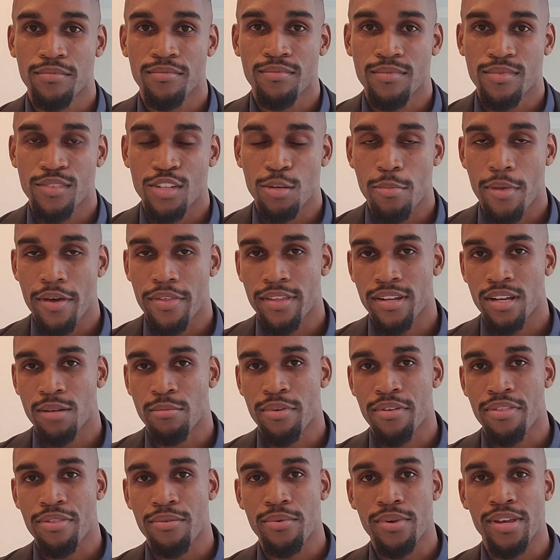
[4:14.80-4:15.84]
So method number
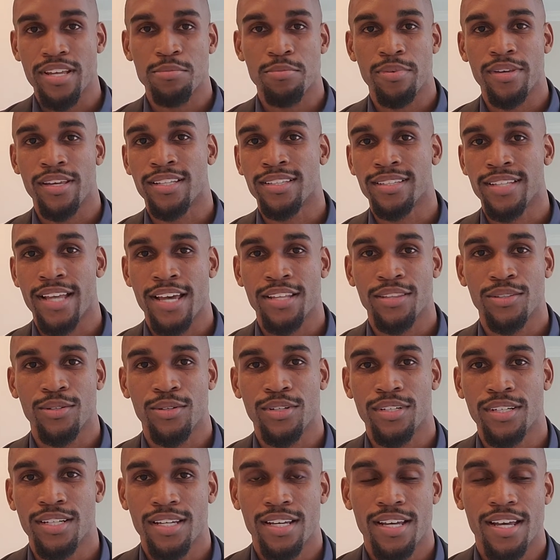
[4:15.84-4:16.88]
3 is being a
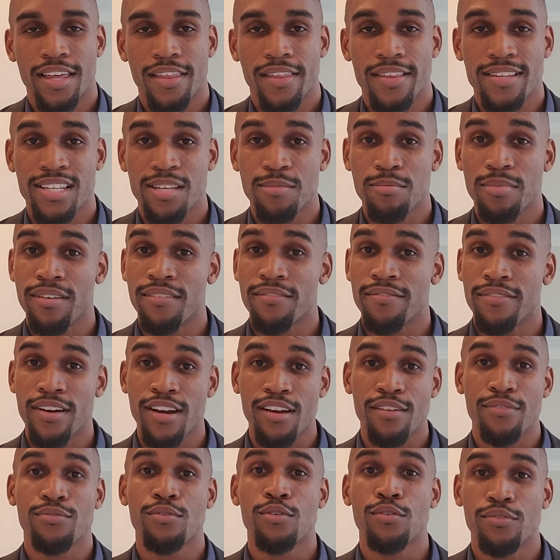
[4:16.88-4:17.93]
landlord. This can be very
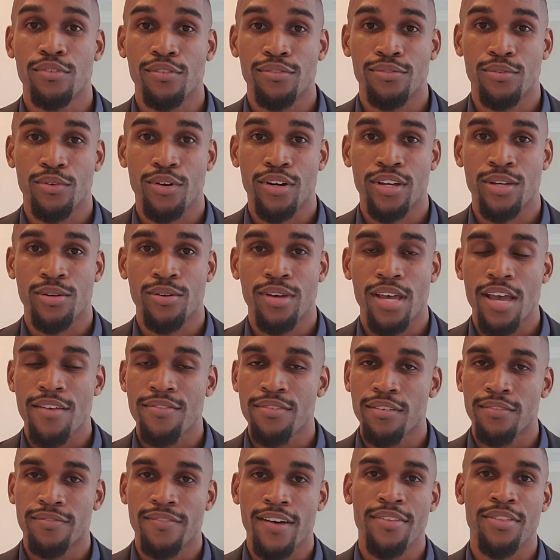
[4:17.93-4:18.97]
fruitful for you if
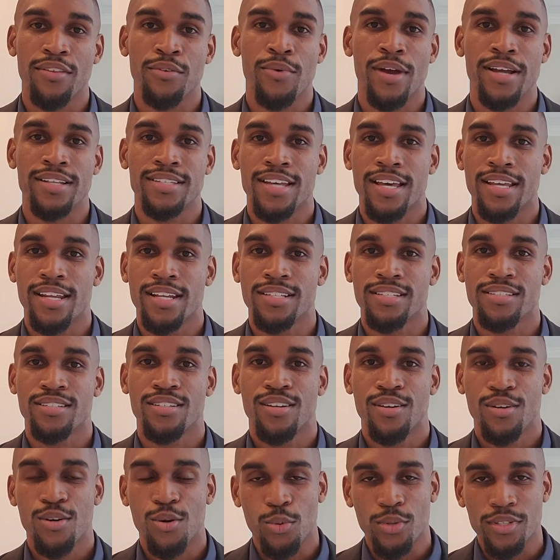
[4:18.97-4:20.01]
you find the right tenants
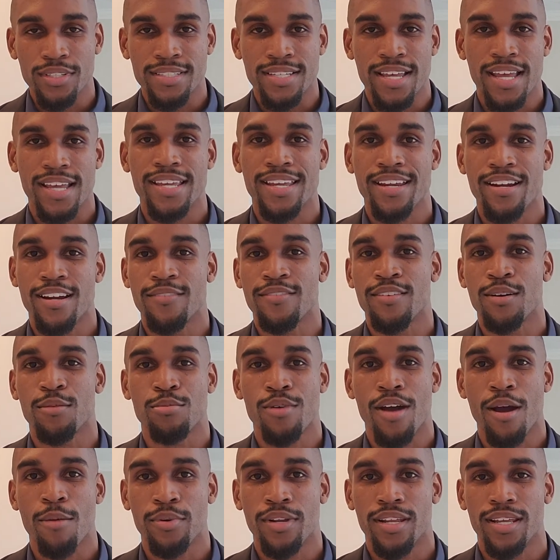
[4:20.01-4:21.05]
who will take care of your
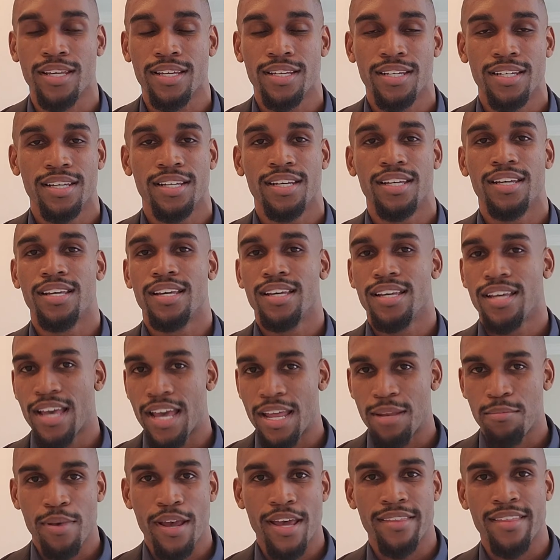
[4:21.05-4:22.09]
property
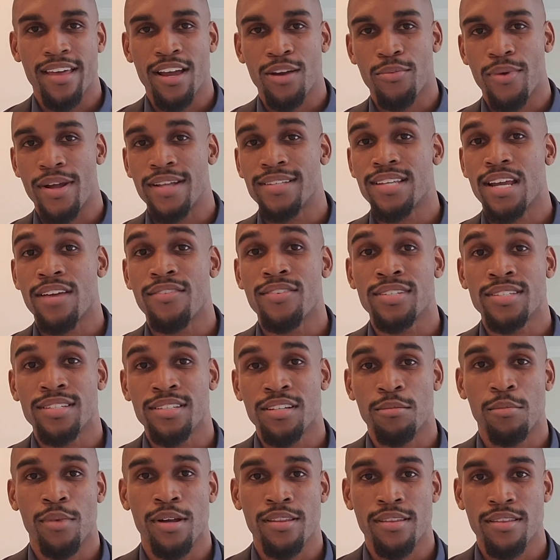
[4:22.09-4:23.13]
and pay that rent every single
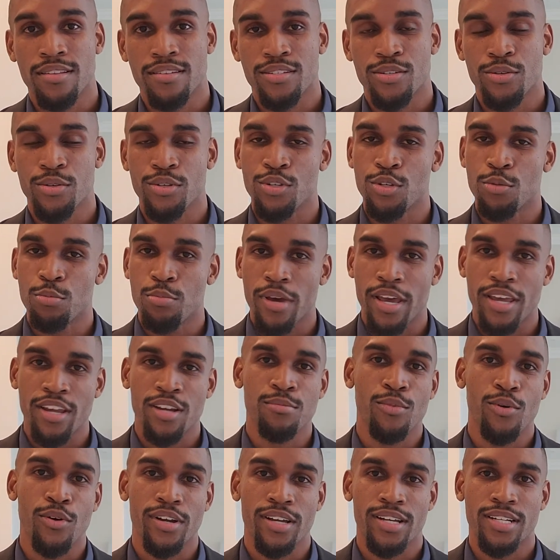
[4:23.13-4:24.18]
month so you pay your
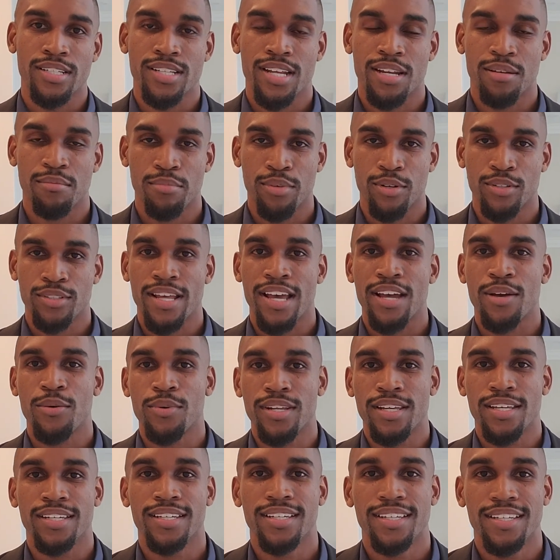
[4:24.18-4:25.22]
mortgage and build
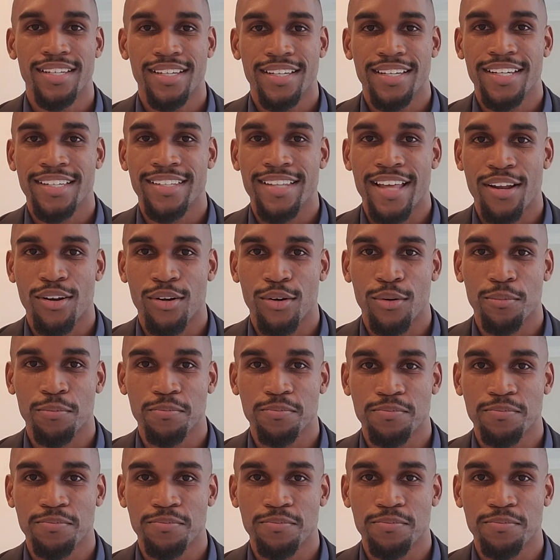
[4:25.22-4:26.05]
equity in that home.